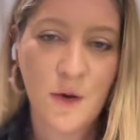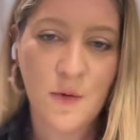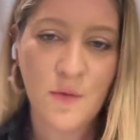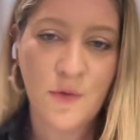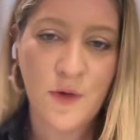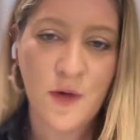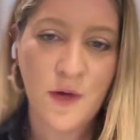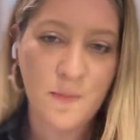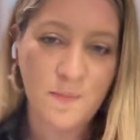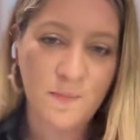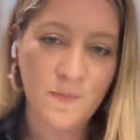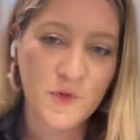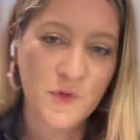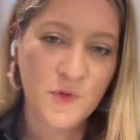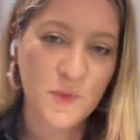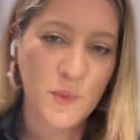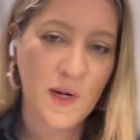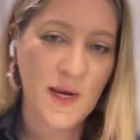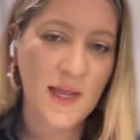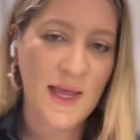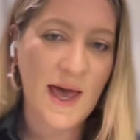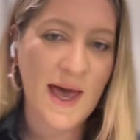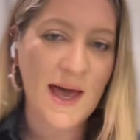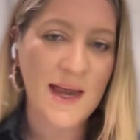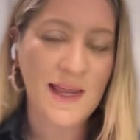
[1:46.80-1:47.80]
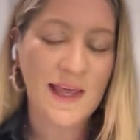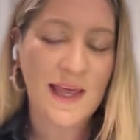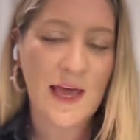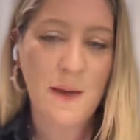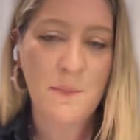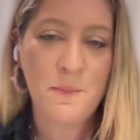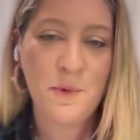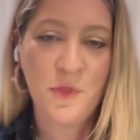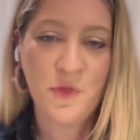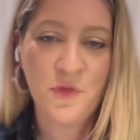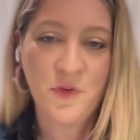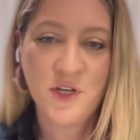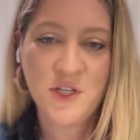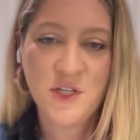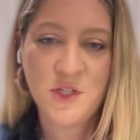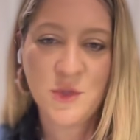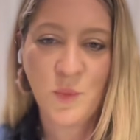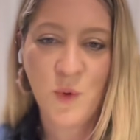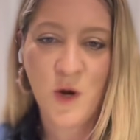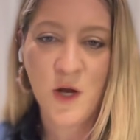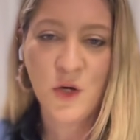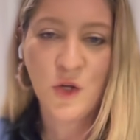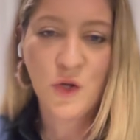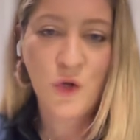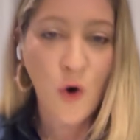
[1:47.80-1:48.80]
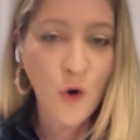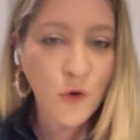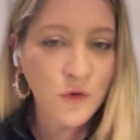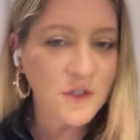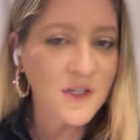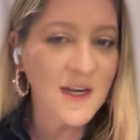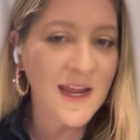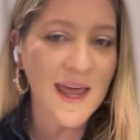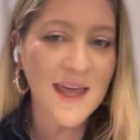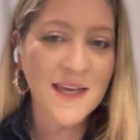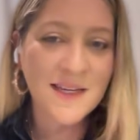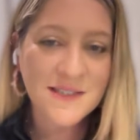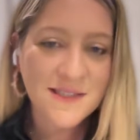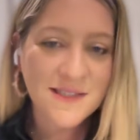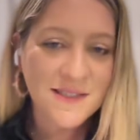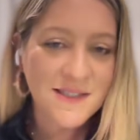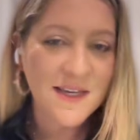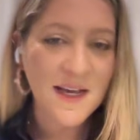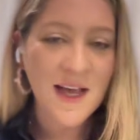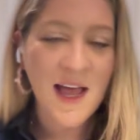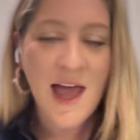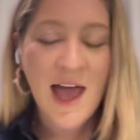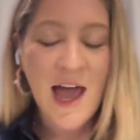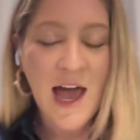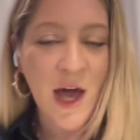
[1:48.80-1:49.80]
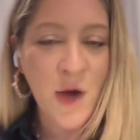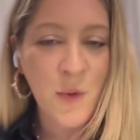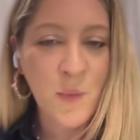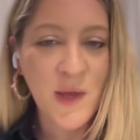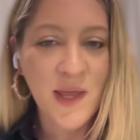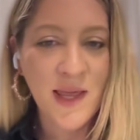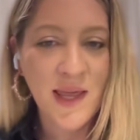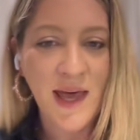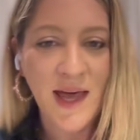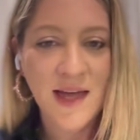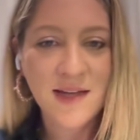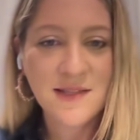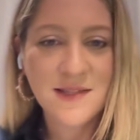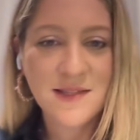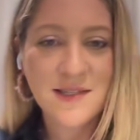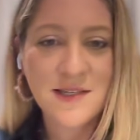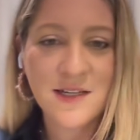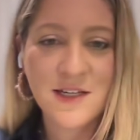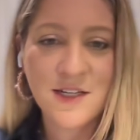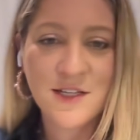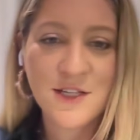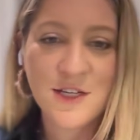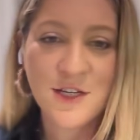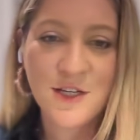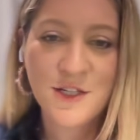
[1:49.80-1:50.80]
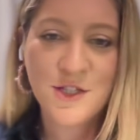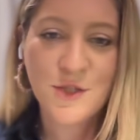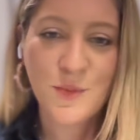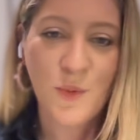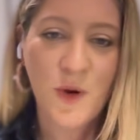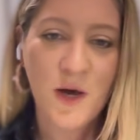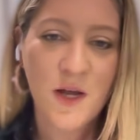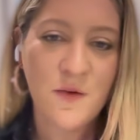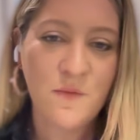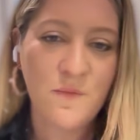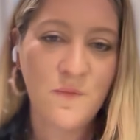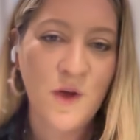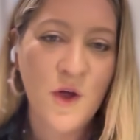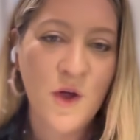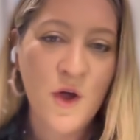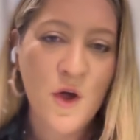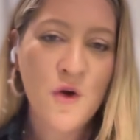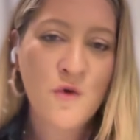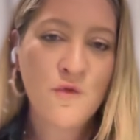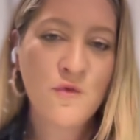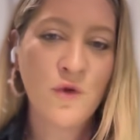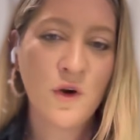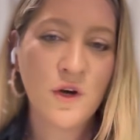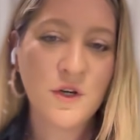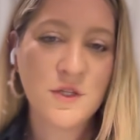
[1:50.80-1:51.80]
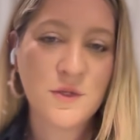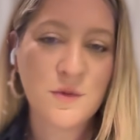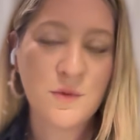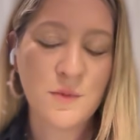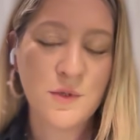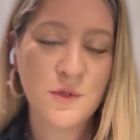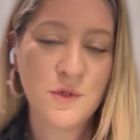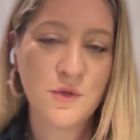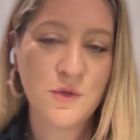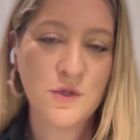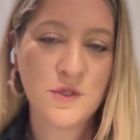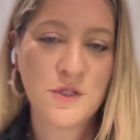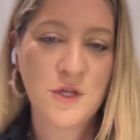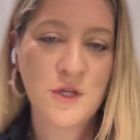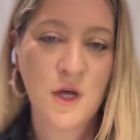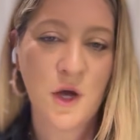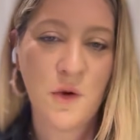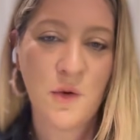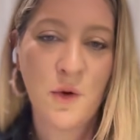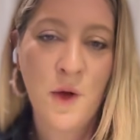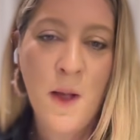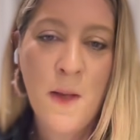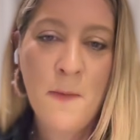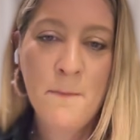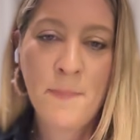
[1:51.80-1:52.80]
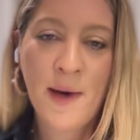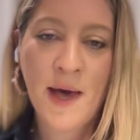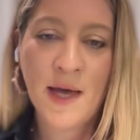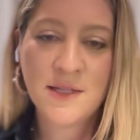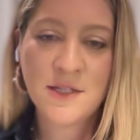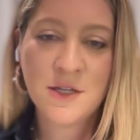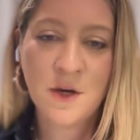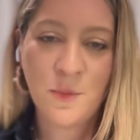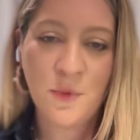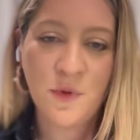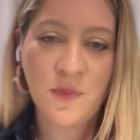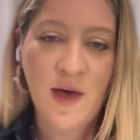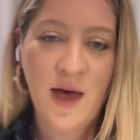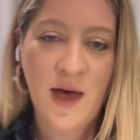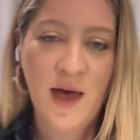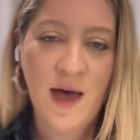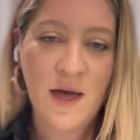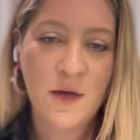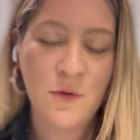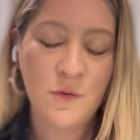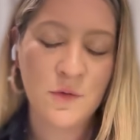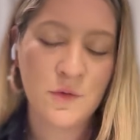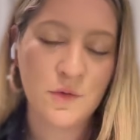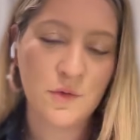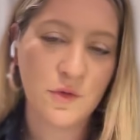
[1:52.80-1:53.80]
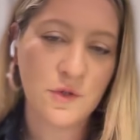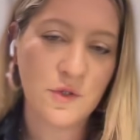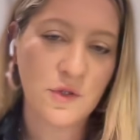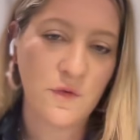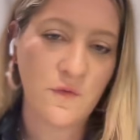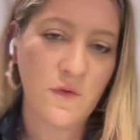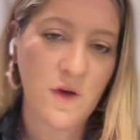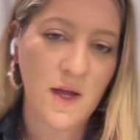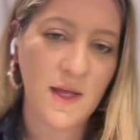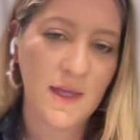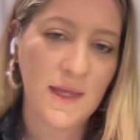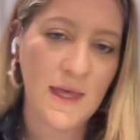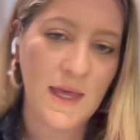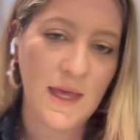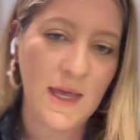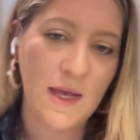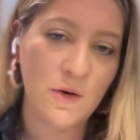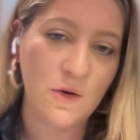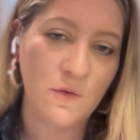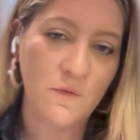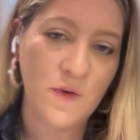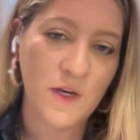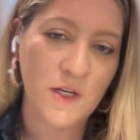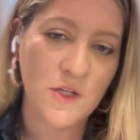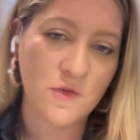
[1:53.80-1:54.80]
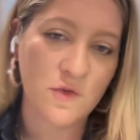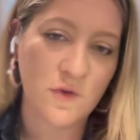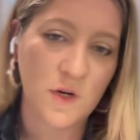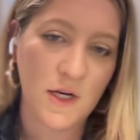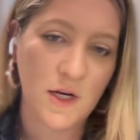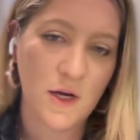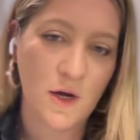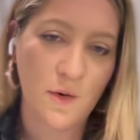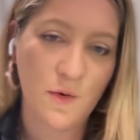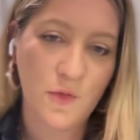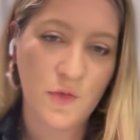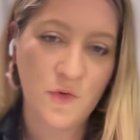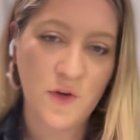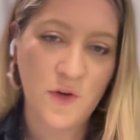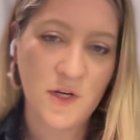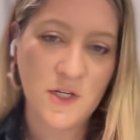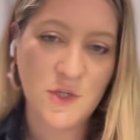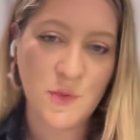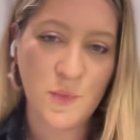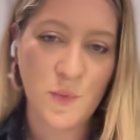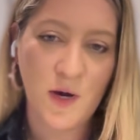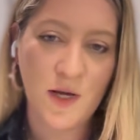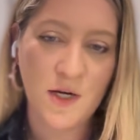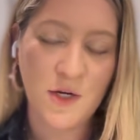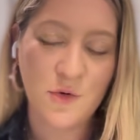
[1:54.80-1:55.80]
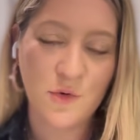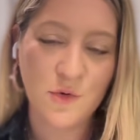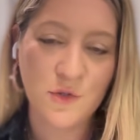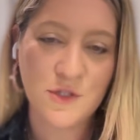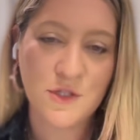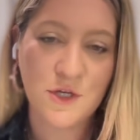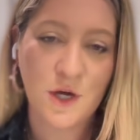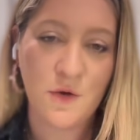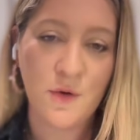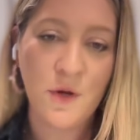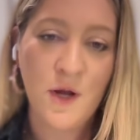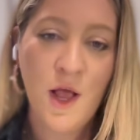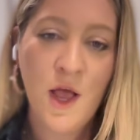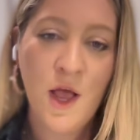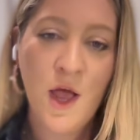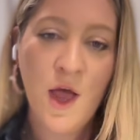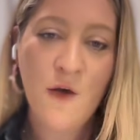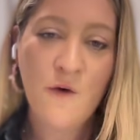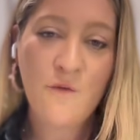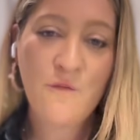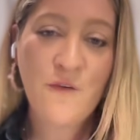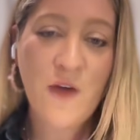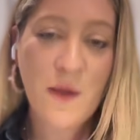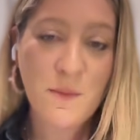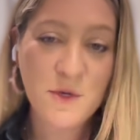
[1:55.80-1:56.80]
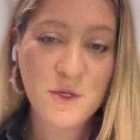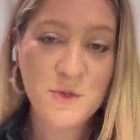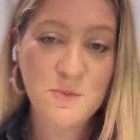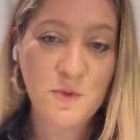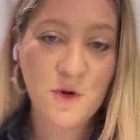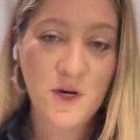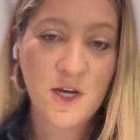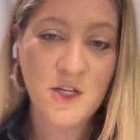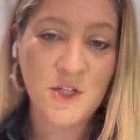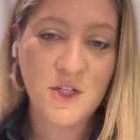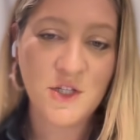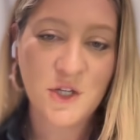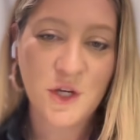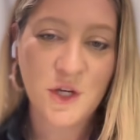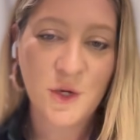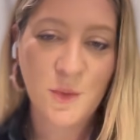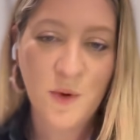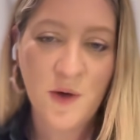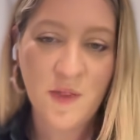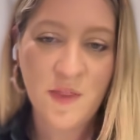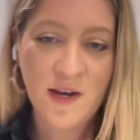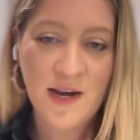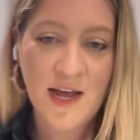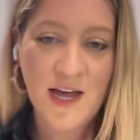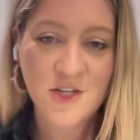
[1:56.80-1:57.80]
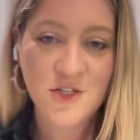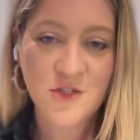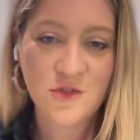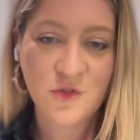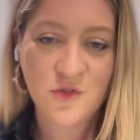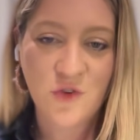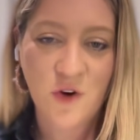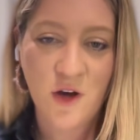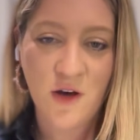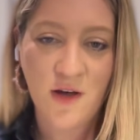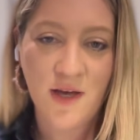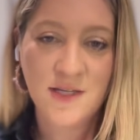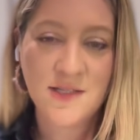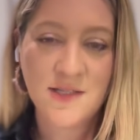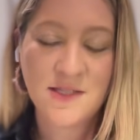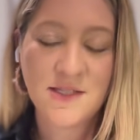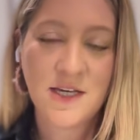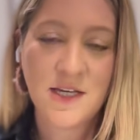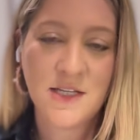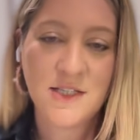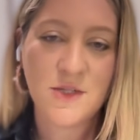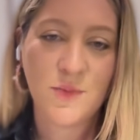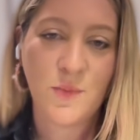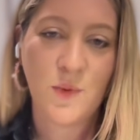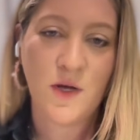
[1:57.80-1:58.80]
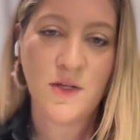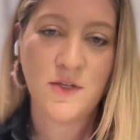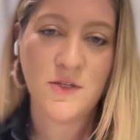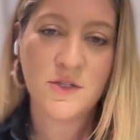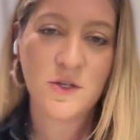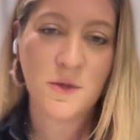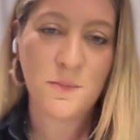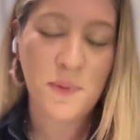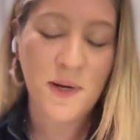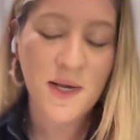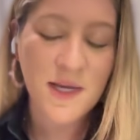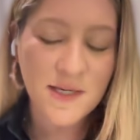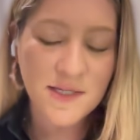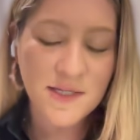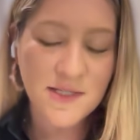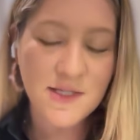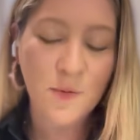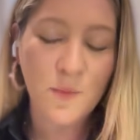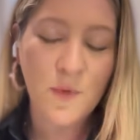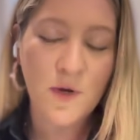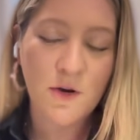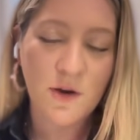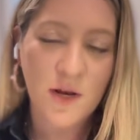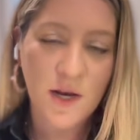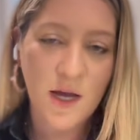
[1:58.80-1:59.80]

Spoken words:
and the Swinley handicap at 3-1, Golden Ace at Wincanton at 2-1, and Ross was also backed up with that. It was also very keen on Victorino at 3-1, and also Famous Bridge, who won the national trial at 6-1. So pleased that we're in